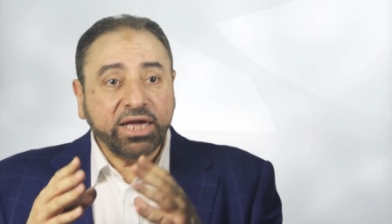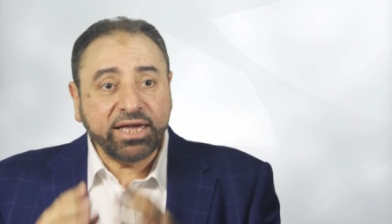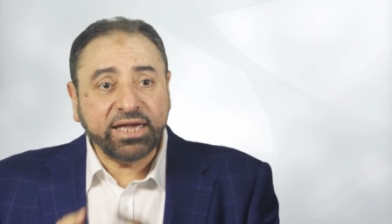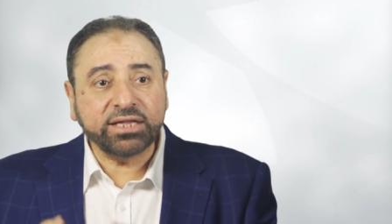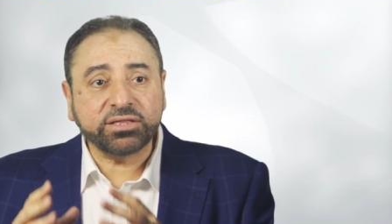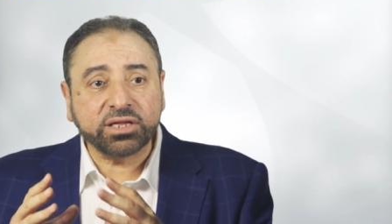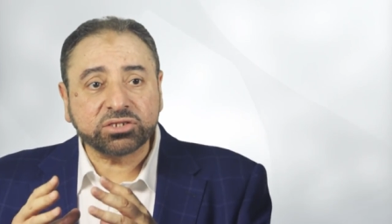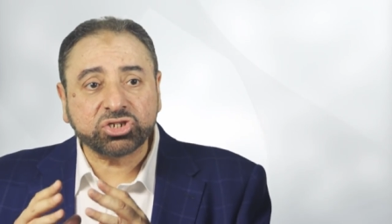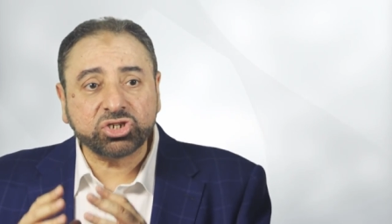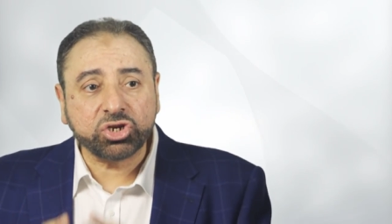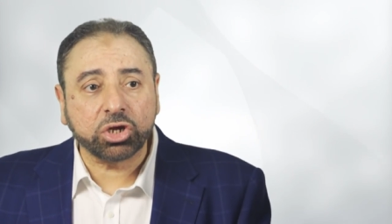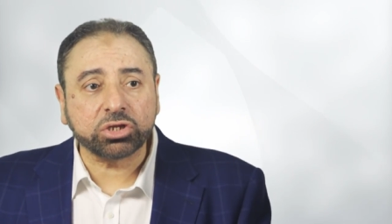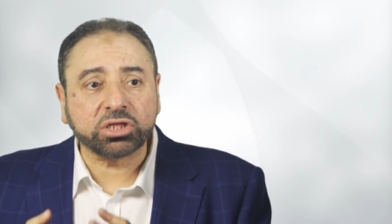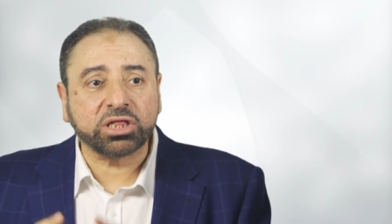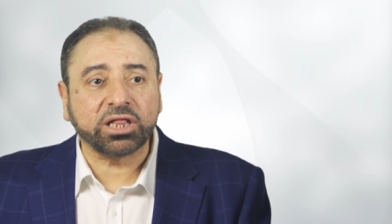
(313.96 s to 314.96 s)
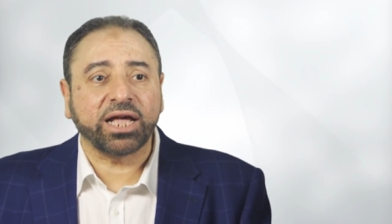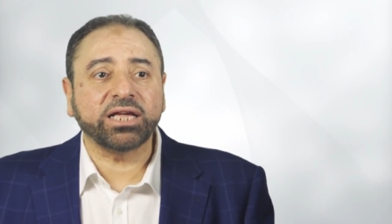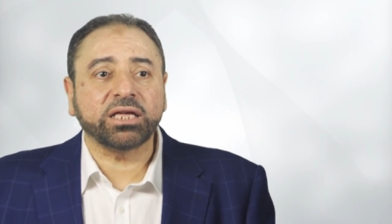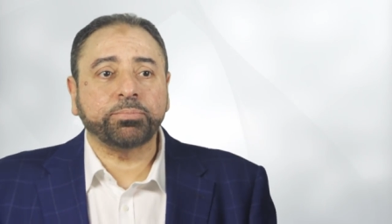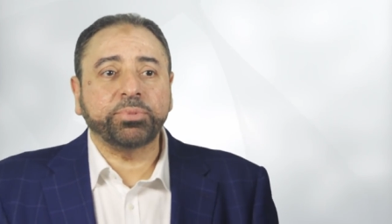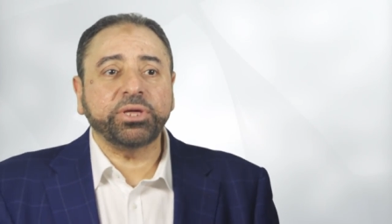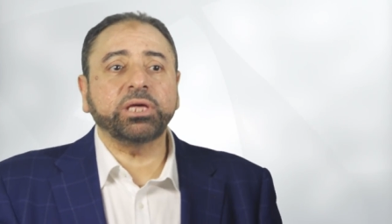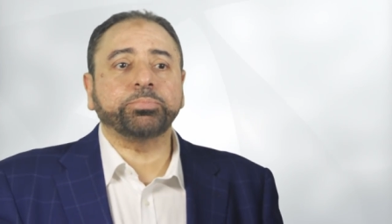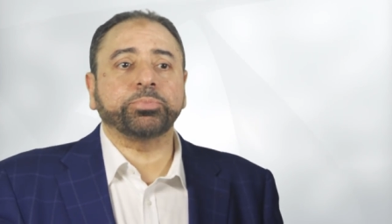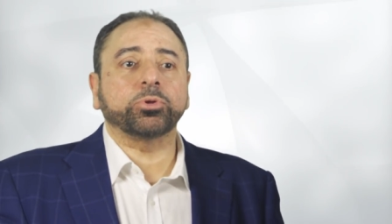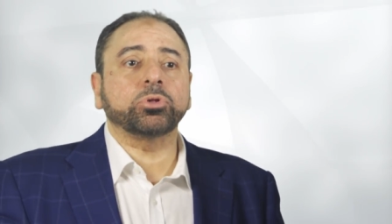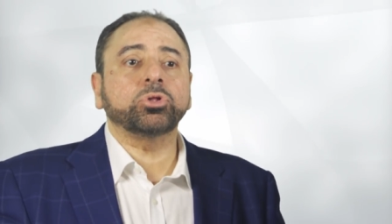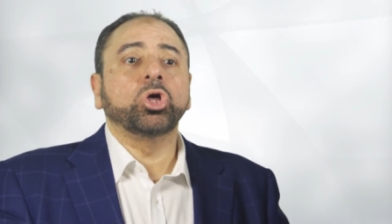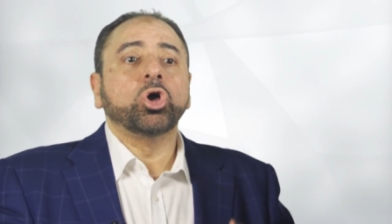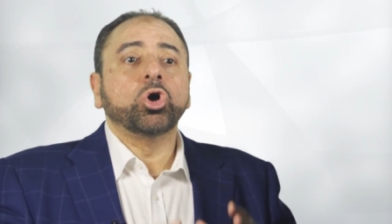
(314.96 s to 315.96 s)
He does not like
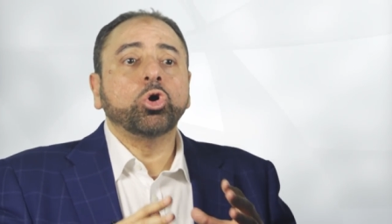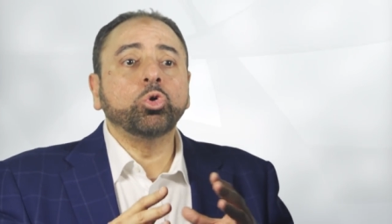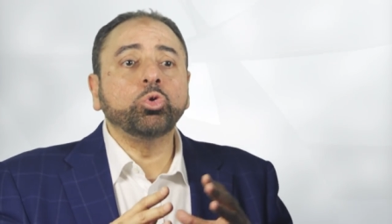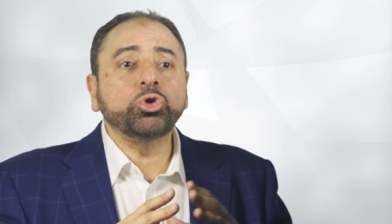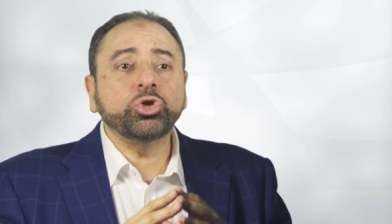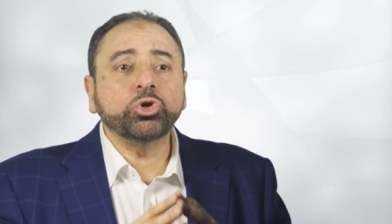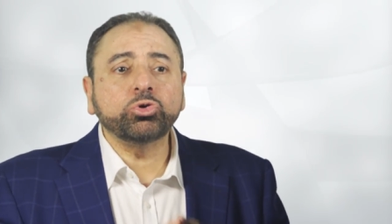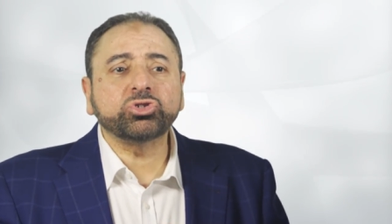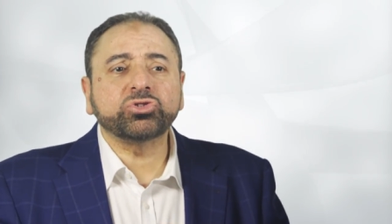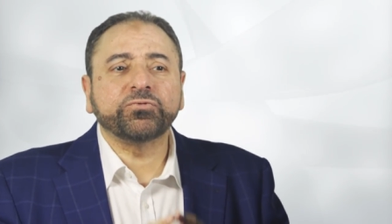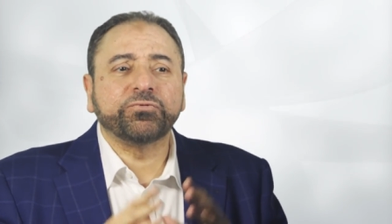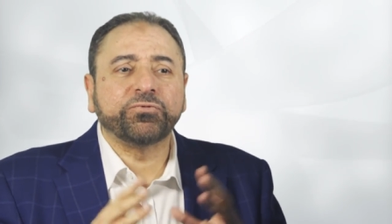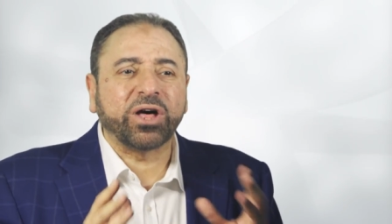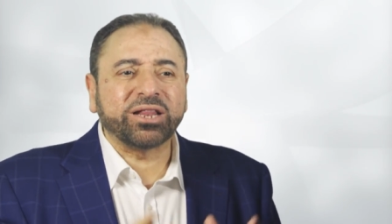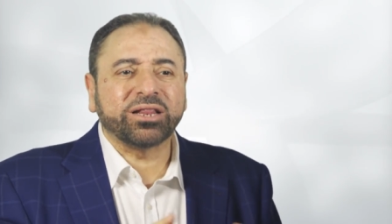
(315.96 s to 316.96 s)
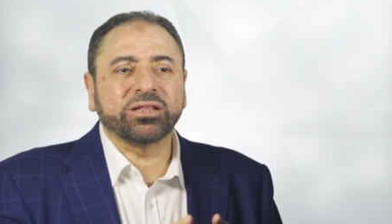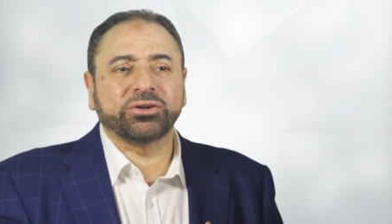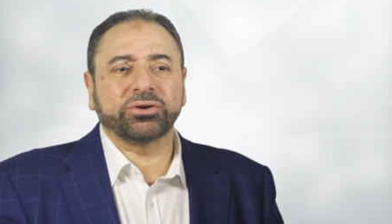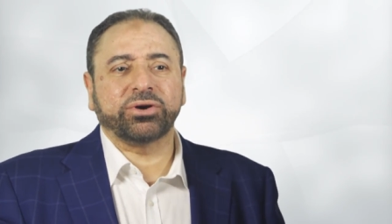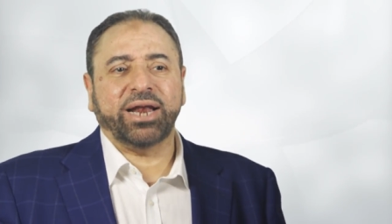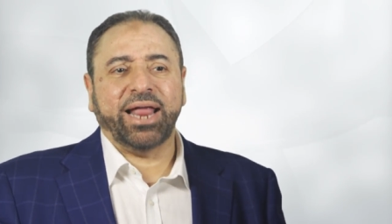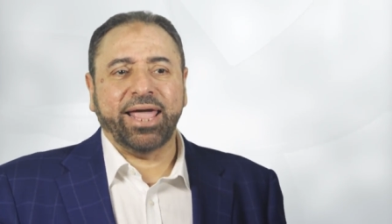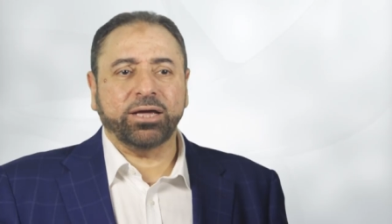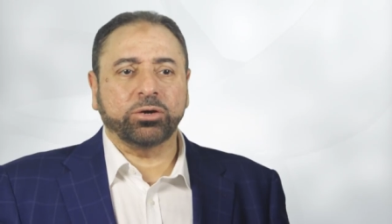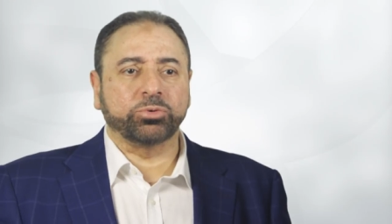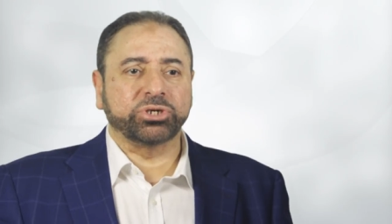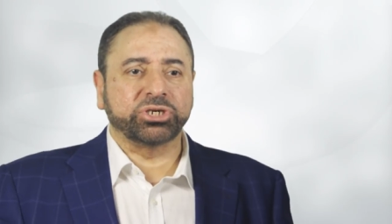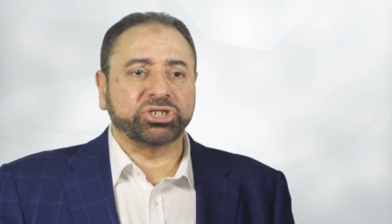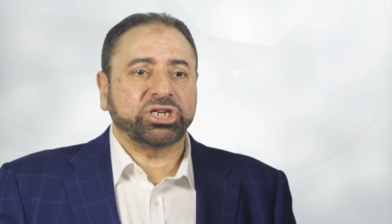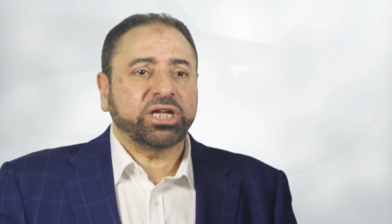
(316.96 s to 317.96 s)
people who use vulgar
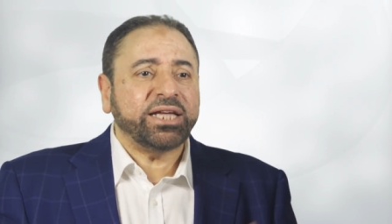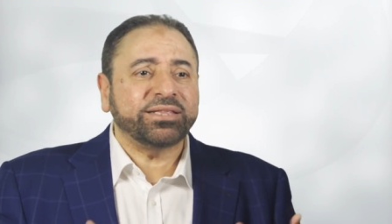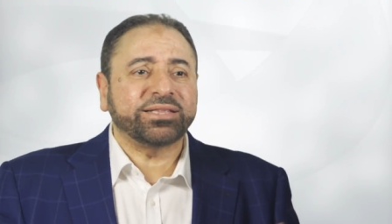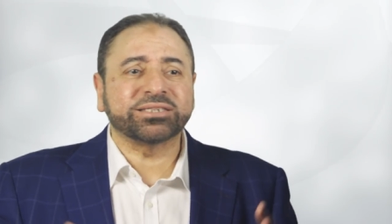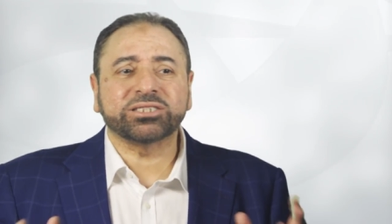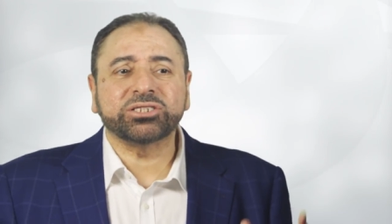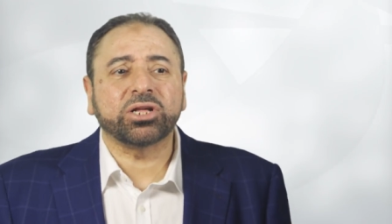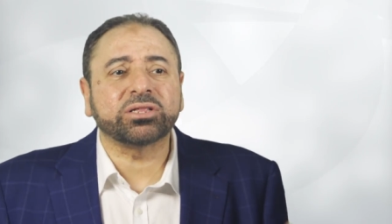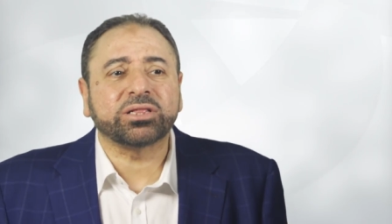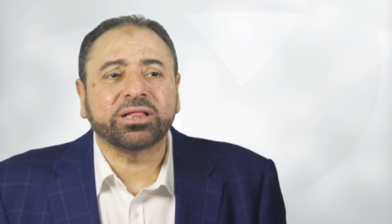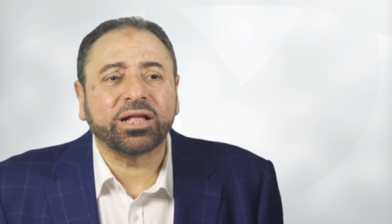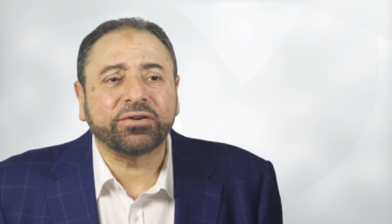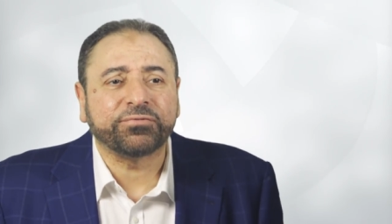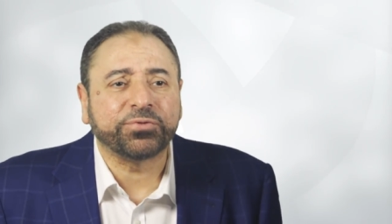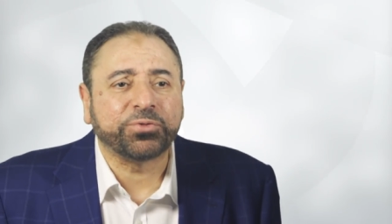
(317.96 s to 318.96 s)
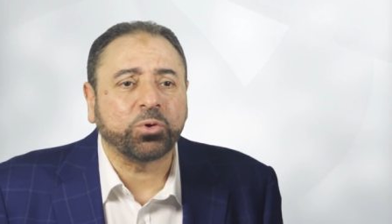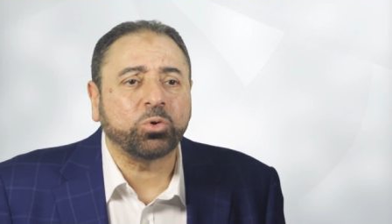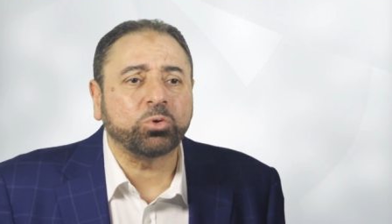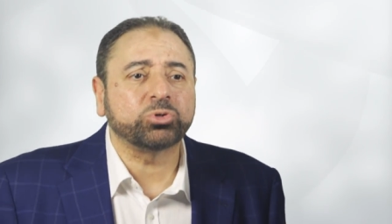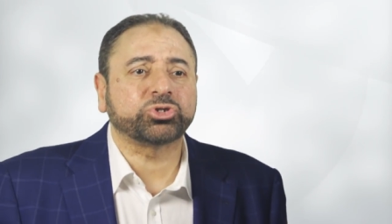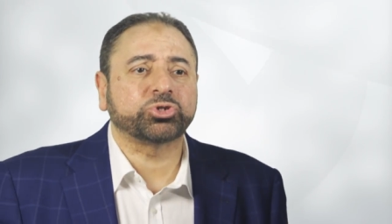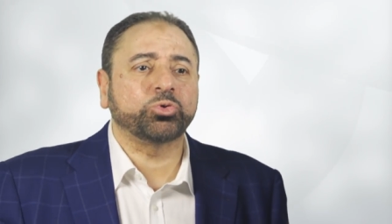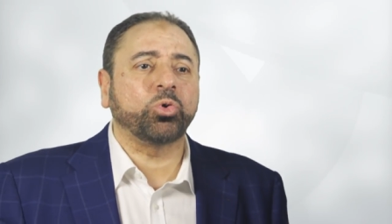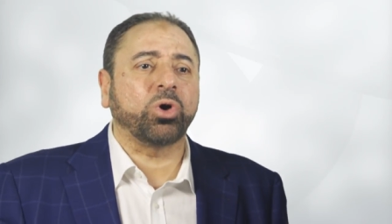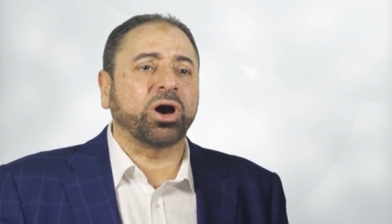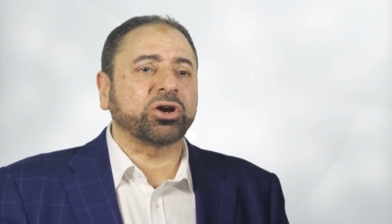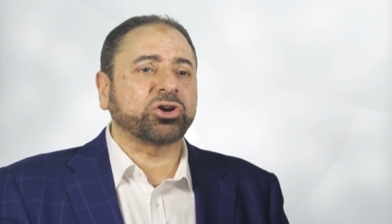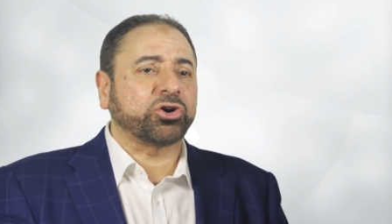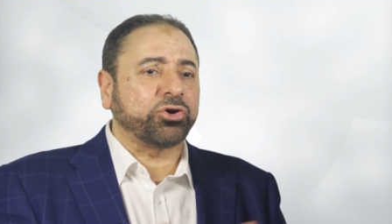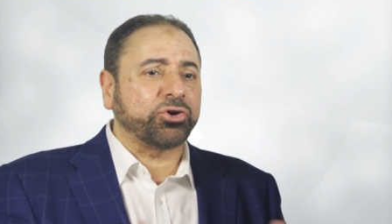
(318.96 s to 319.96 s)
language. He does not love those who
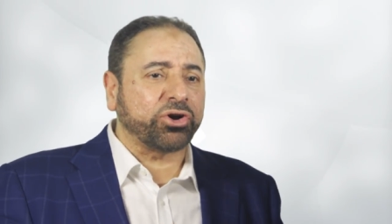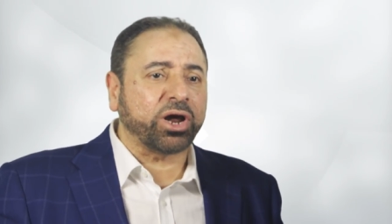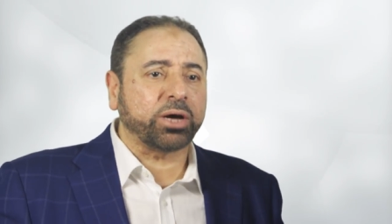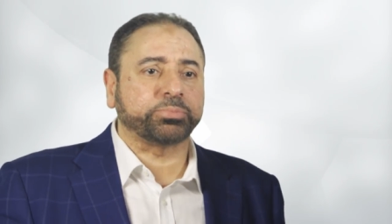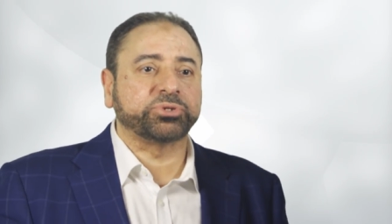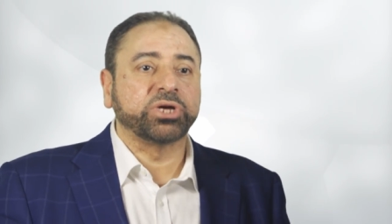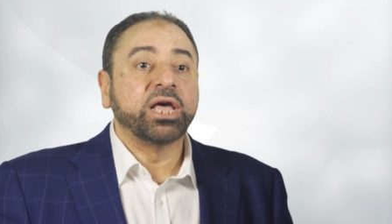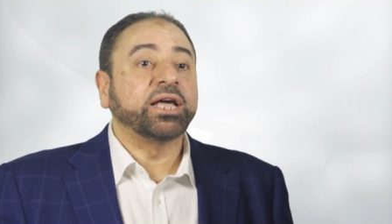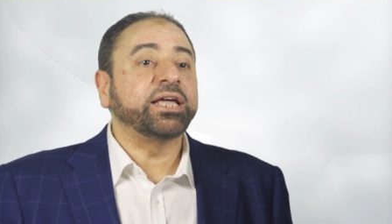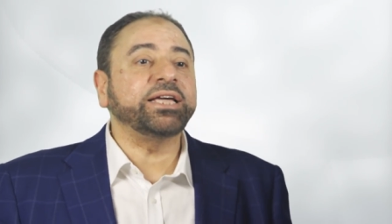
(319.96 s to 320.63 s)
are corrupt.